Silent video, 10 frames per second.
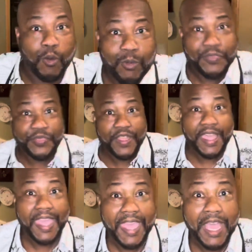what the
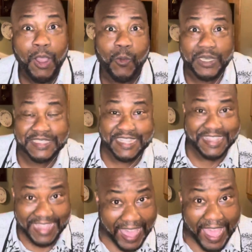hell was
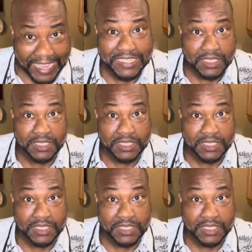that?